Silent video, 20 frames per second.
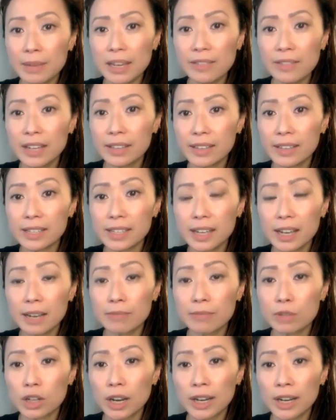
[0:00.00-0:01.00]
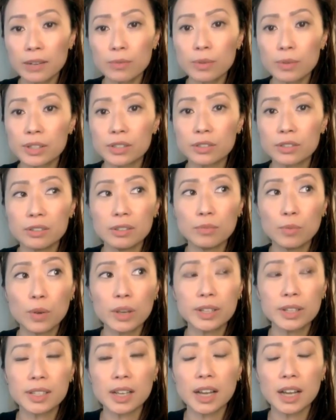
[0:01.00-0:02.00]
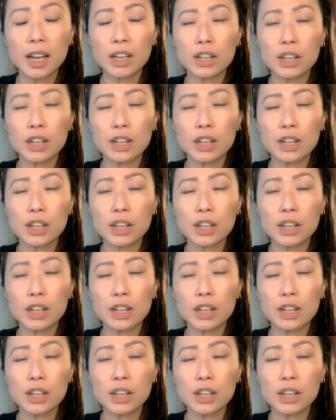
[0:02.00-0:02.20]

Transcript: even at that time, China was was uh,